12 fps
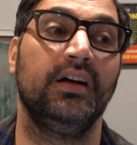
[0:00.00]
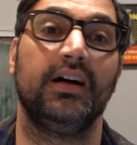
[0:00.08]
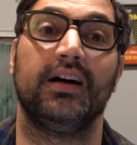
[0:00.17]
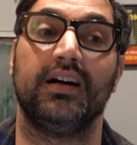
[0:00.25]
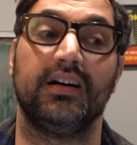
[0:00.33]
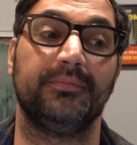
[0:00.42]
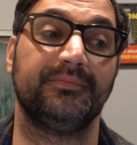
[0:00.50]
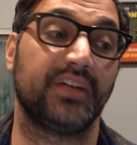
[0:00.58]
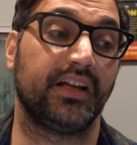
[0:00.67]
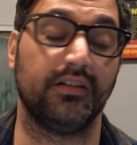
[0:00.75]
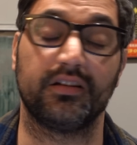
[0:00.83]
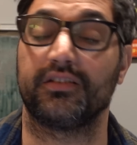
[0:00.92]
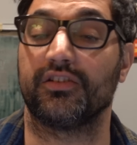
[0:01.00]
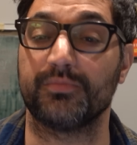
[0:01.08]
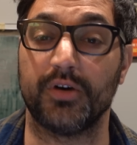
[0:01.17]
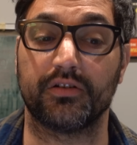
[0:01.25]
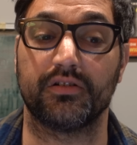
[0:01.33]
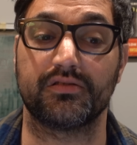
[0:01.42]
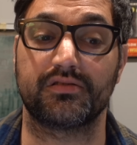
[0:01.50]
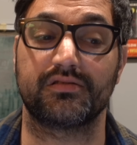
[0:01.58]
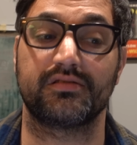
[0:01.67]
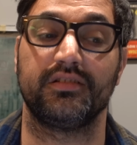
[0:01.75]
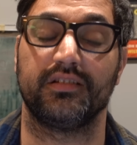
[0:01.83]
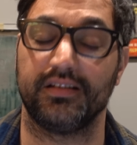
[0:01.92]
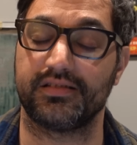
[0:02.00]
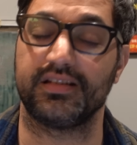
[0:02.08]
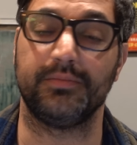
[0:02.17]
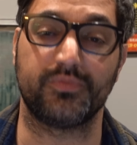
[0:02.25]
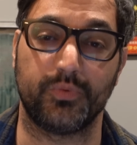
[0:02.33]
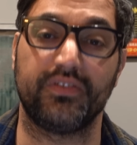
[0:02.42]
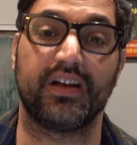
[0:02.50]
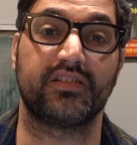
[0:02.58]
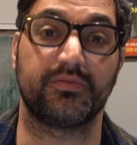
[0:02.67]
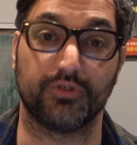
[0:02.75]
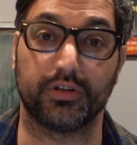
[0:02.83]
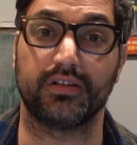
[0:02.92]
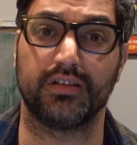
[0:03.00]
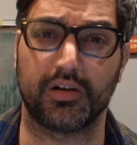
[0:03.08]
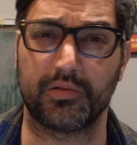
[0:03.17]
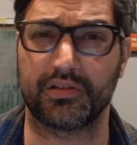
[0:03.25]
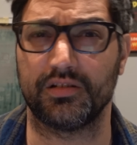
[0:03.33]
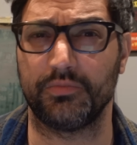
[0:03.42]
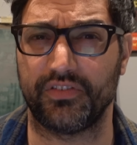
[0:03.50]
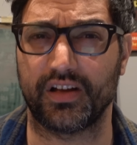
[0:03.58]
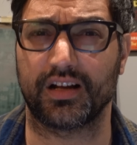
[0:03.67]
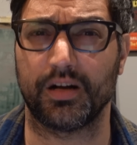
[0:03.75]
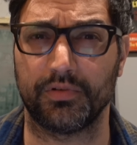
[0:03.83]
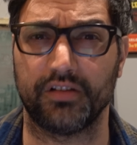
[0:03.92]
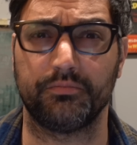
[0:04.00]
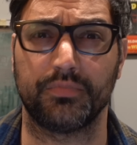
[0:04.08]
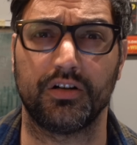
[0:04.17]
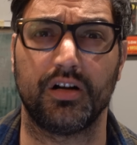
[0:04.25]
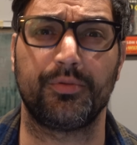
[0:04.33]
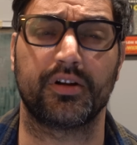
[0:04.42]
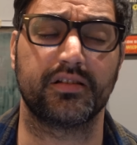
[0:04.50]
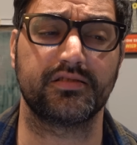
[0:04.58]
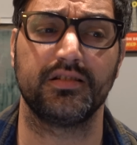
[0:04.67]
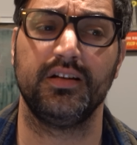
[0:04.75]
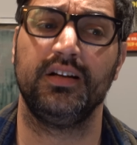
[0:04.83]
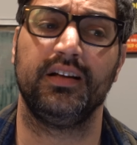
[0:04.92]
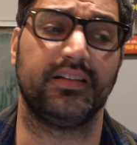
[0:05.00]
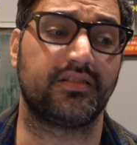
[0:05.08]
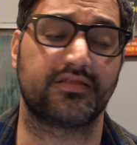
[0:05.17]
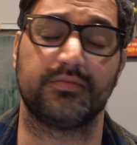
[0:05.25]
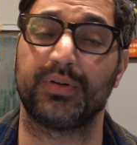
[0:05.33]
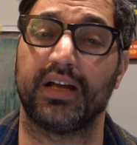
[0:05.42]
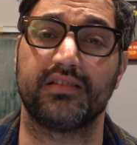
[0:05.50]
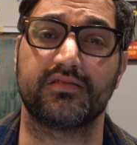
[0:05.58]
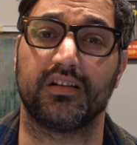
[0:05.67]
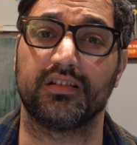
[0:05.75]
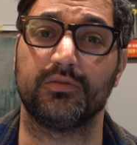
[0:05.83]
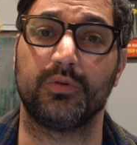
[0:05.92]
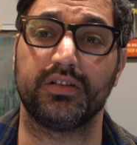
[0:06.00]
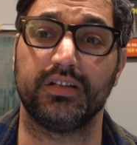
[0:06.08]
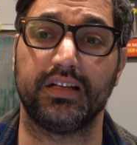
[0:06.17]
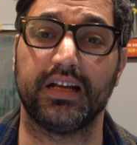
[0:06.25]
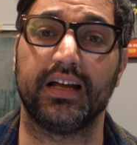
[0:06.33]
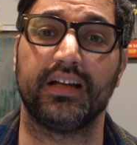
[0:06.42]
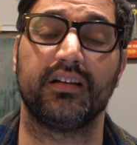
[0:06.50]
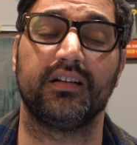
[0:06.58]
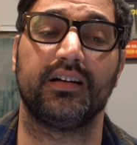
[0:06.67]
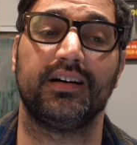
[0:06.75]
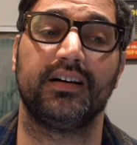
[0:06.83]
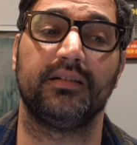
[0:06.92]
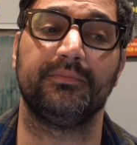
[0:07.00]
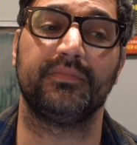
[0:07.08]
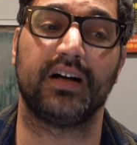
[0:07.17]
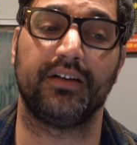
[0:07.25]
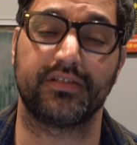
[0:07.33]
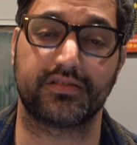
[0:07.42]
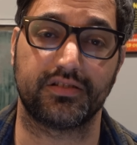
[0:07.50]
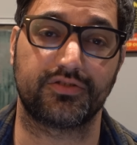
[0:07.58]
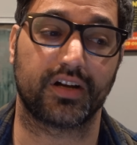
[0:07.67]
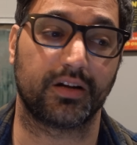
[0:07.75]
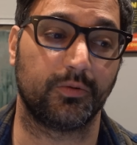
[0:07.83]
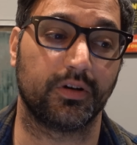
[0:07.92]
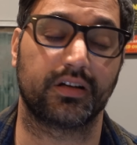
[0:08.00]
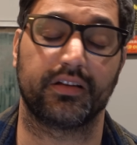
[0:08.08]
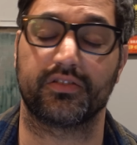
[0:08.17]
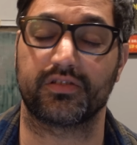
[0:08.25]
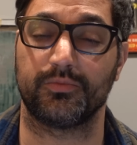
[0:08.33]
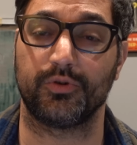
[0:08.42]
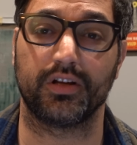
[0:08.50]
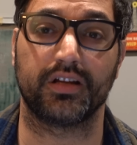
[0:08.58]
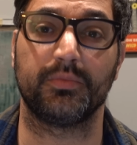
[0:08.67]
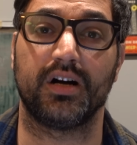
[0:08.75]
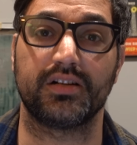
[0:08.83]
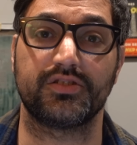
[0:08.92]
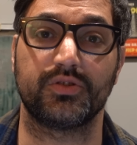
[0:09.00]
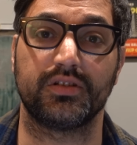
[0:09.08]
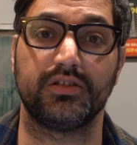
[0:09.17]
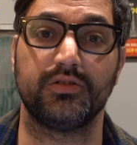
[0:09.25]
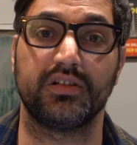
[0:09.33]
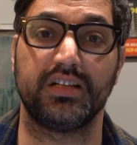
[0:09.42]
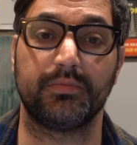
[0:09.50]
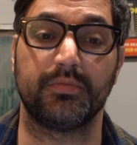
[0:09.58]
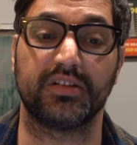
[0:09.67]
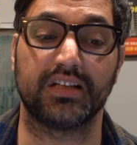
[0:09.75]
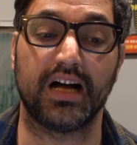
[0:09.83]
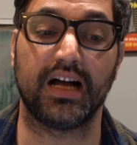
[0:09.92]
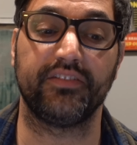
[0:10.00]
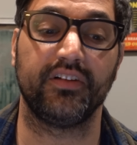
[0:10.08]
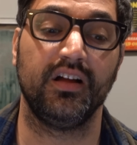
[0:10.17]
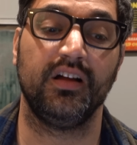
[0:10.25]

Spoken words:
And look, those motors, it seems we've had some really good luck with them. We've had a couple of them blow up on us. It just depends on the one you get. Obviously, try to work. There's some oiling mods you can do to keep them alive.